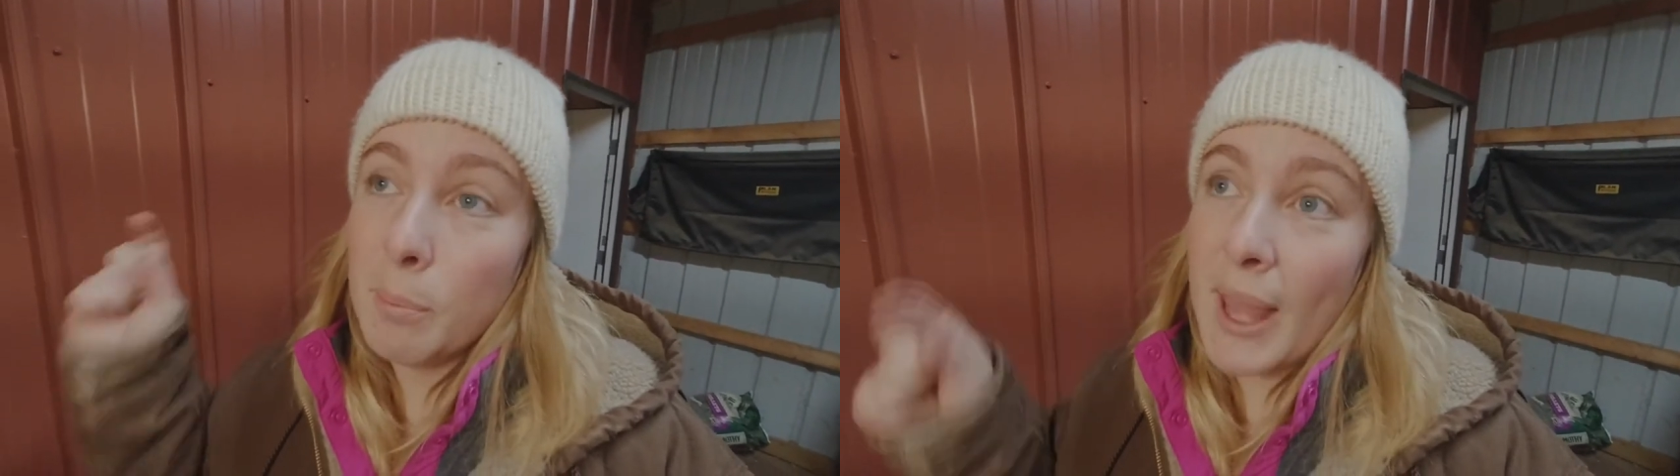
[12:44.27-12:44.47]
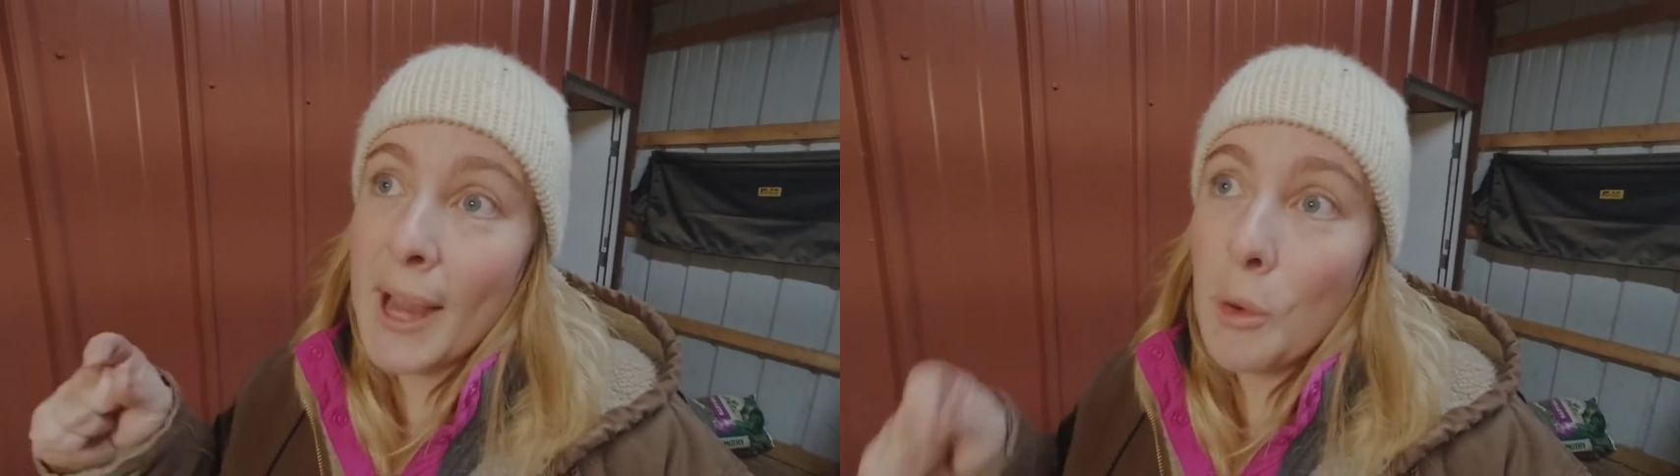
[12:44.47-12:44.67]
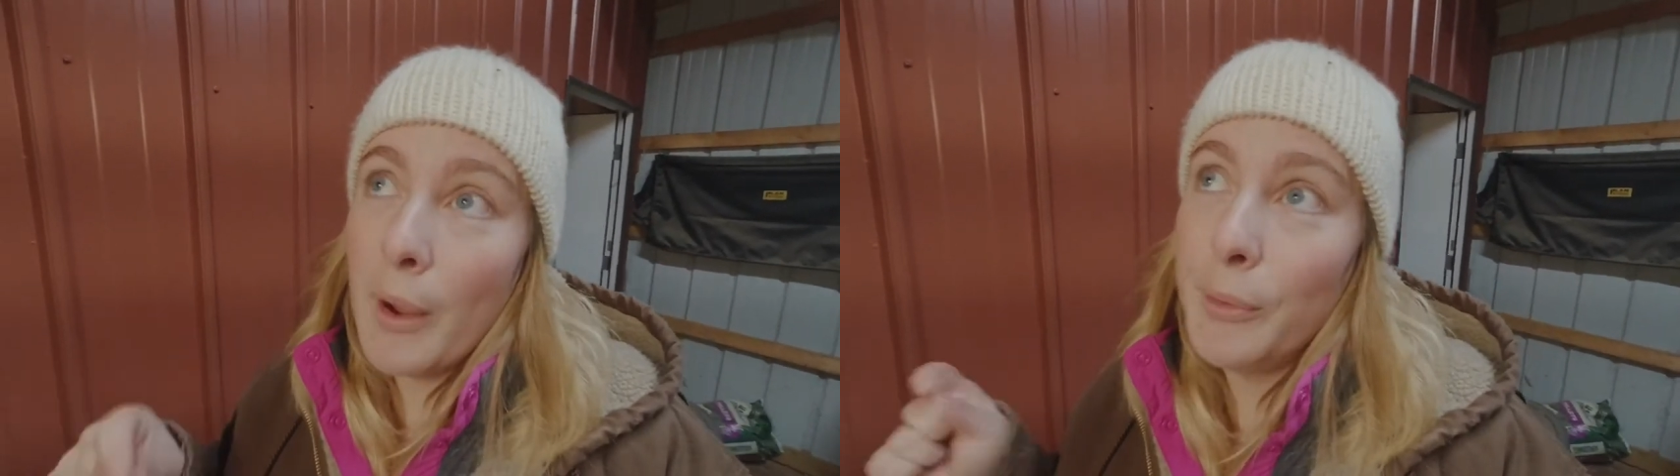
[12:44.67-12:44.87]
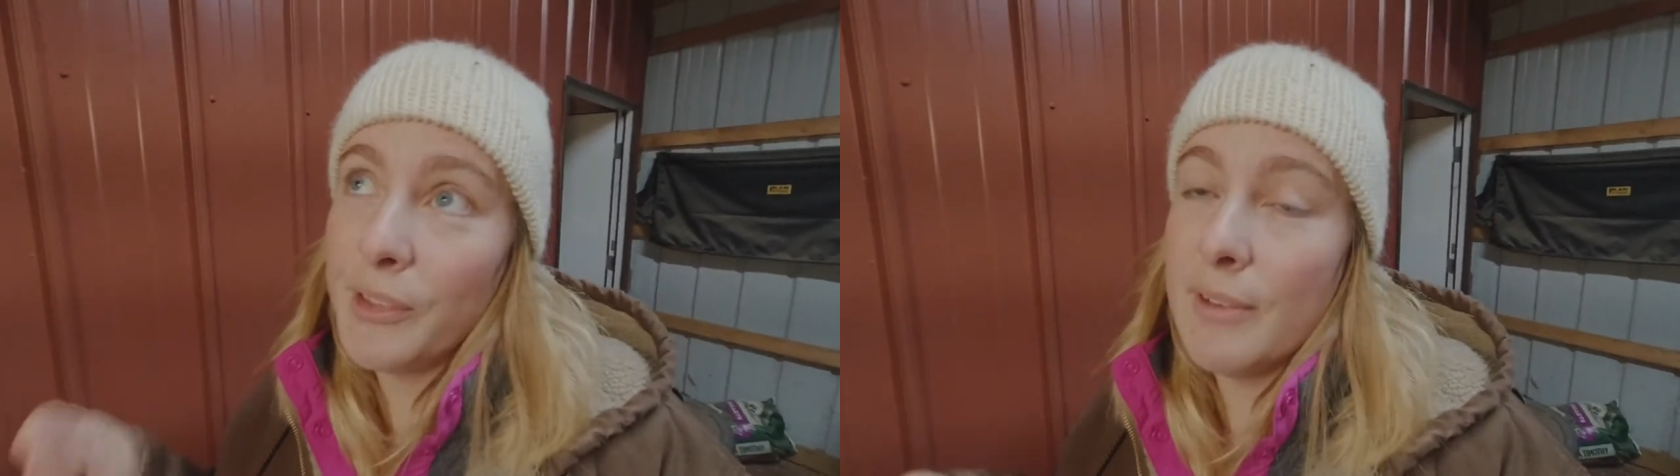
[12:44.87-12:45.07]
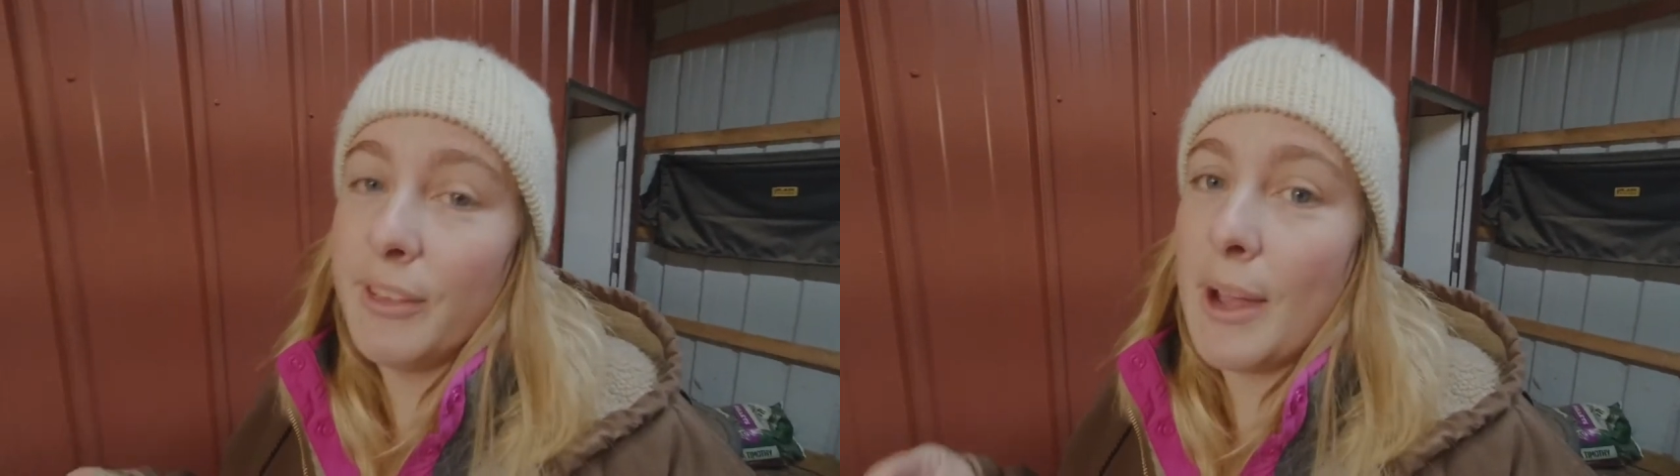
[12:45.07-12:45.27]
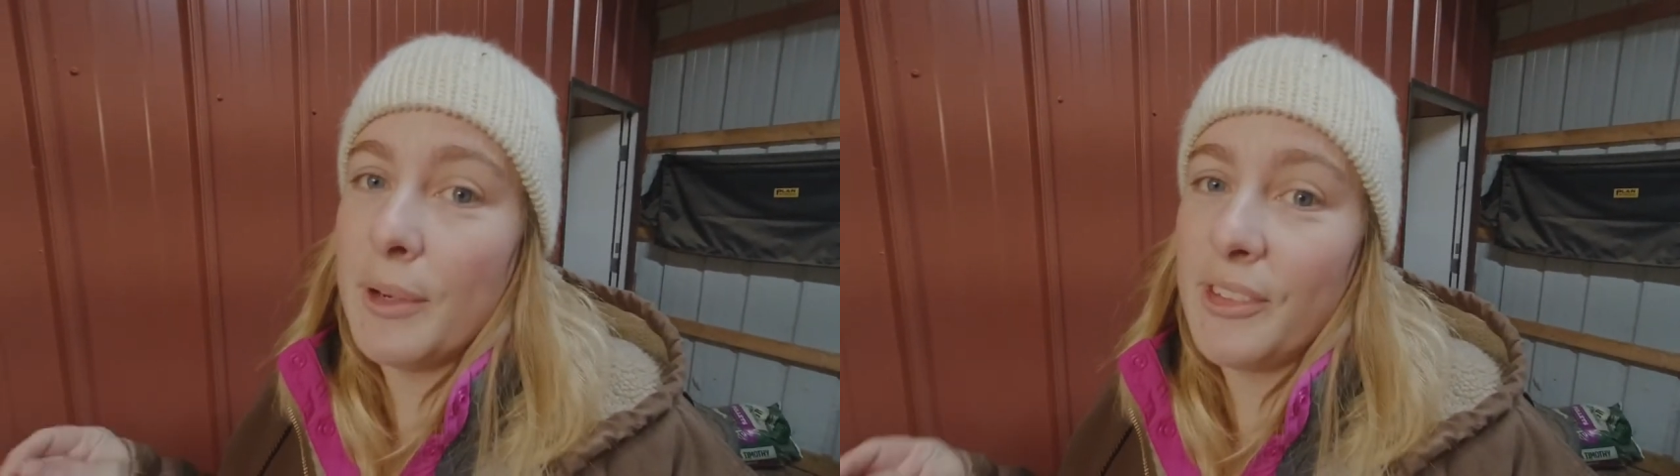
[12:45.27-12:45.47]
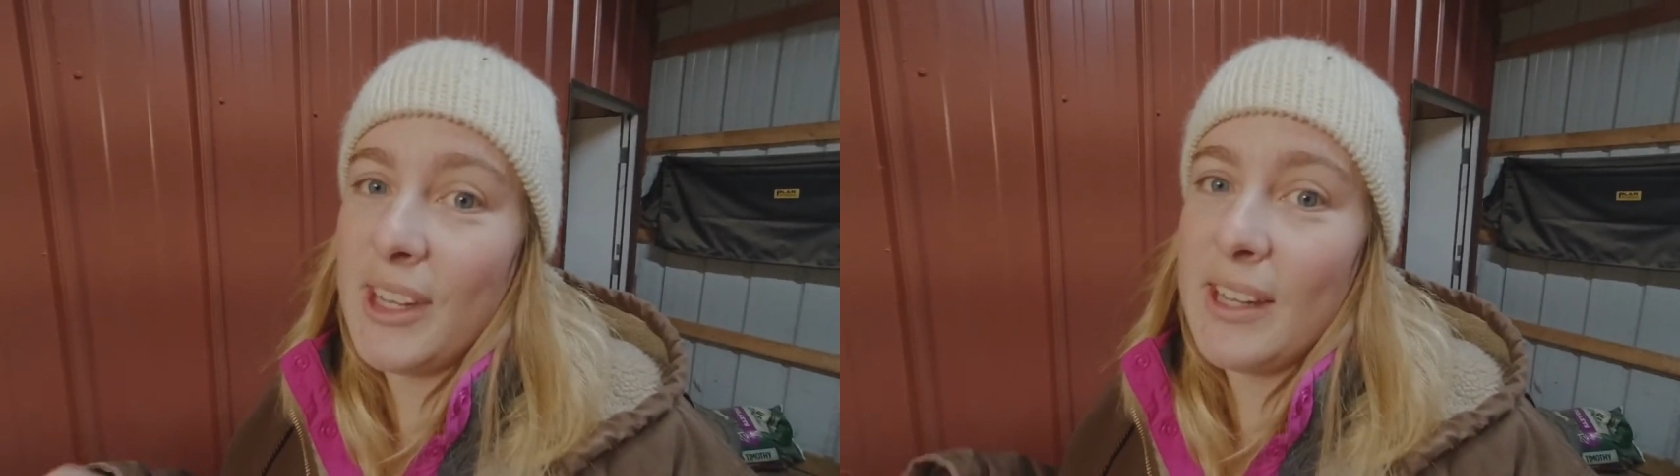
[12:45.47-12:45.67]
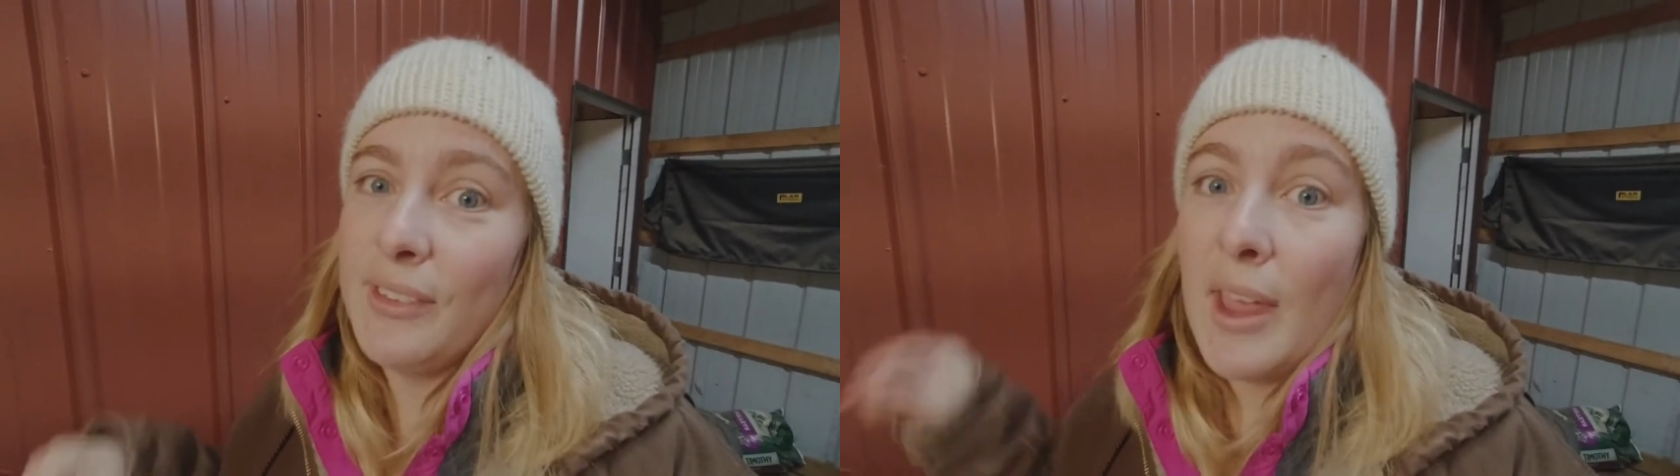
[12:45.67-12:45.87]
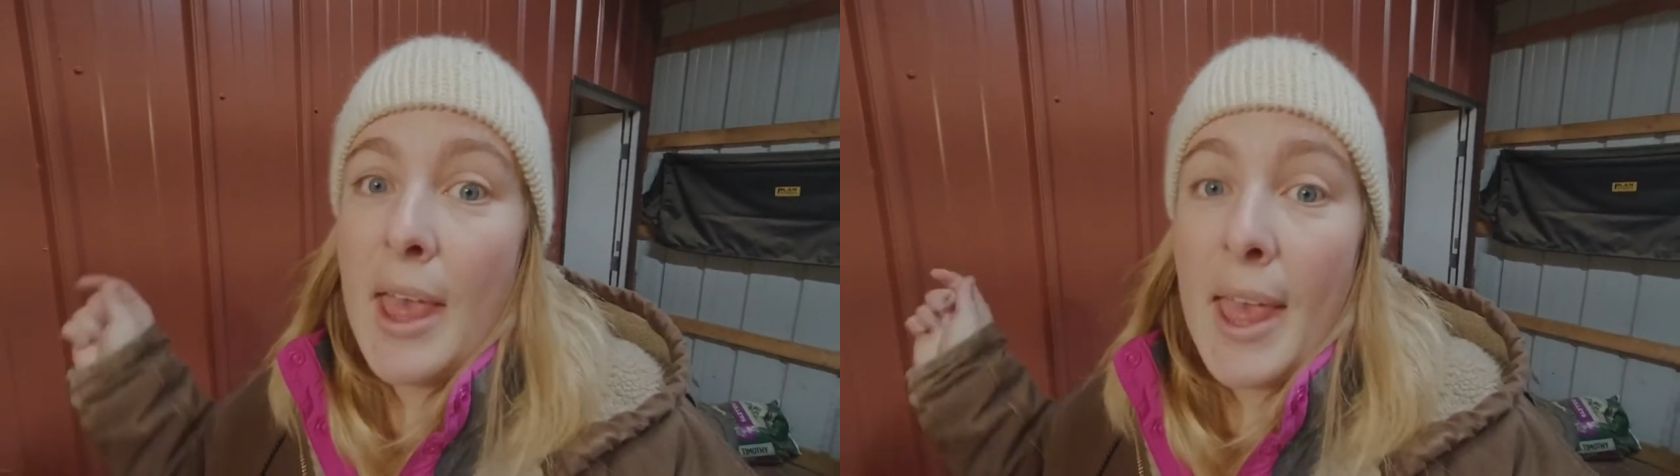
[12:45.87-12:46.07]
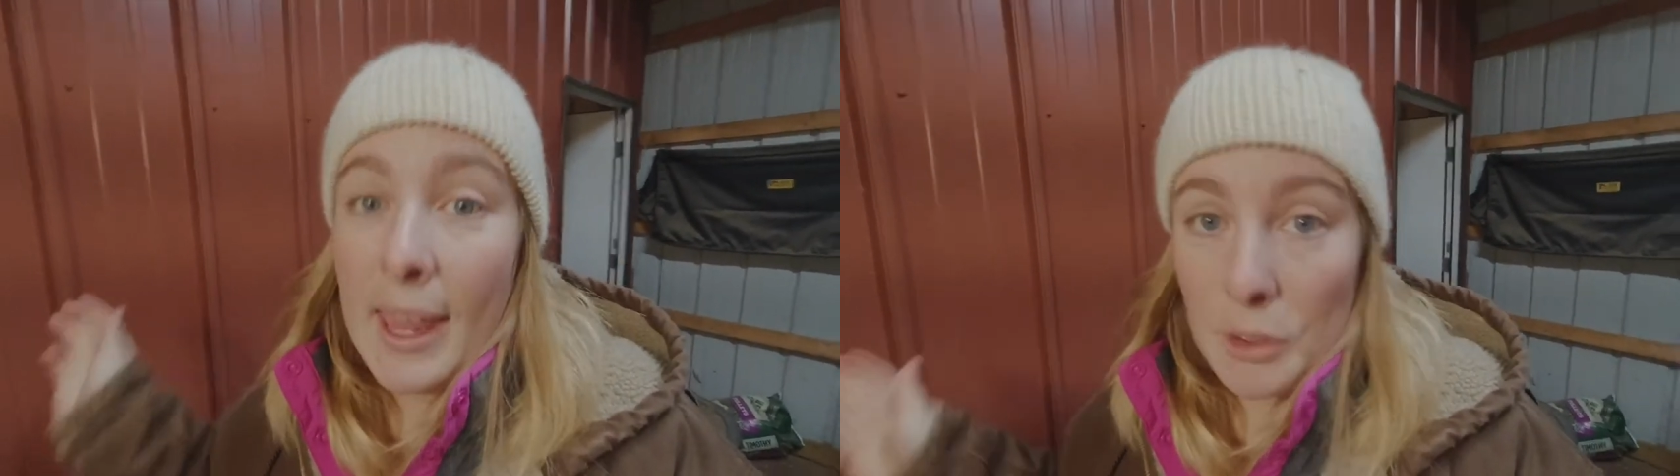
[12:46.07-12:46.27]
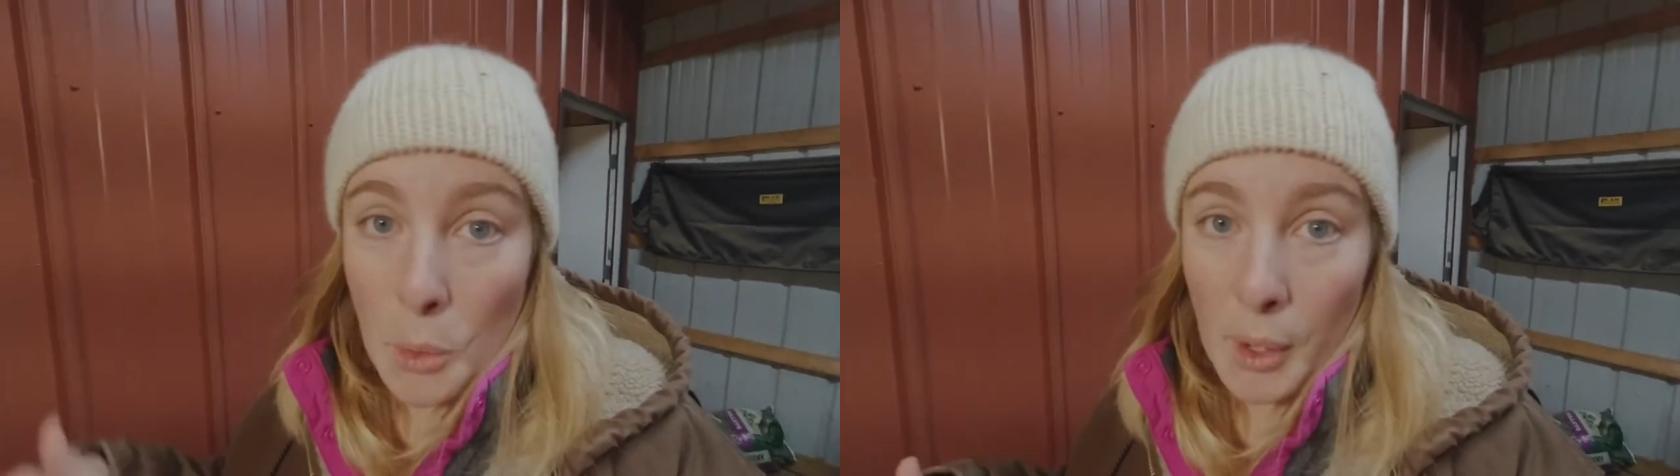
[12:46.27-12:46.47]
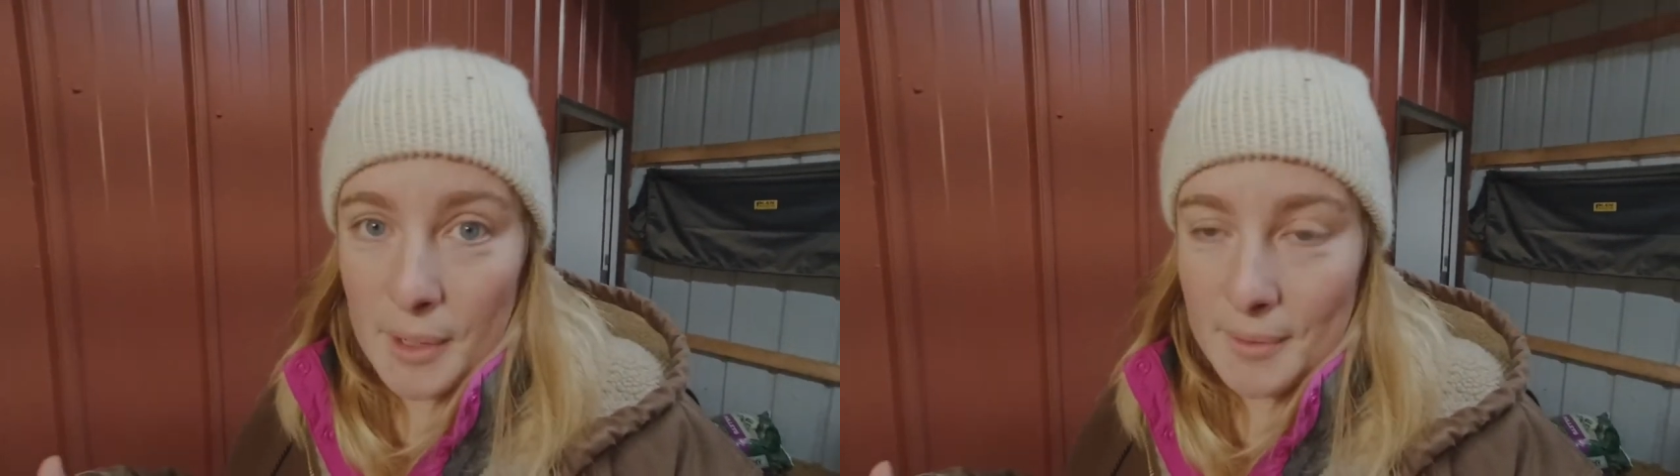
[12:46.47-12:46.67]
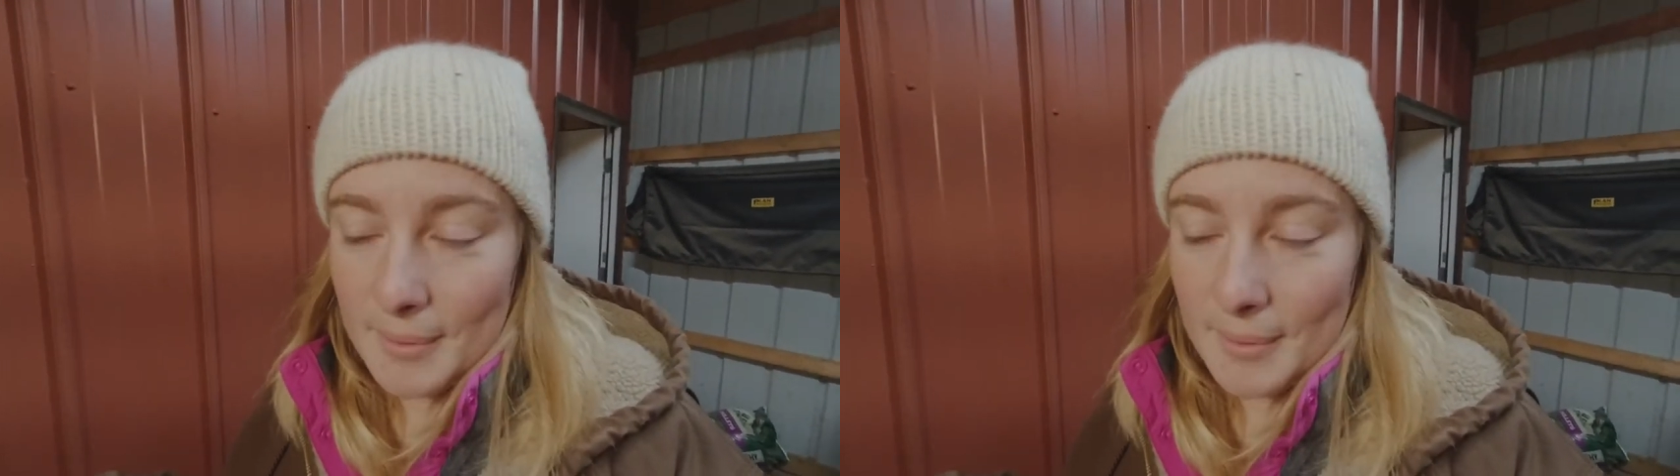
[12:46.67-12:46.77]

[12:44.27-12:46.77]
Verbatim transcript: black oil sunflower seeds and corn.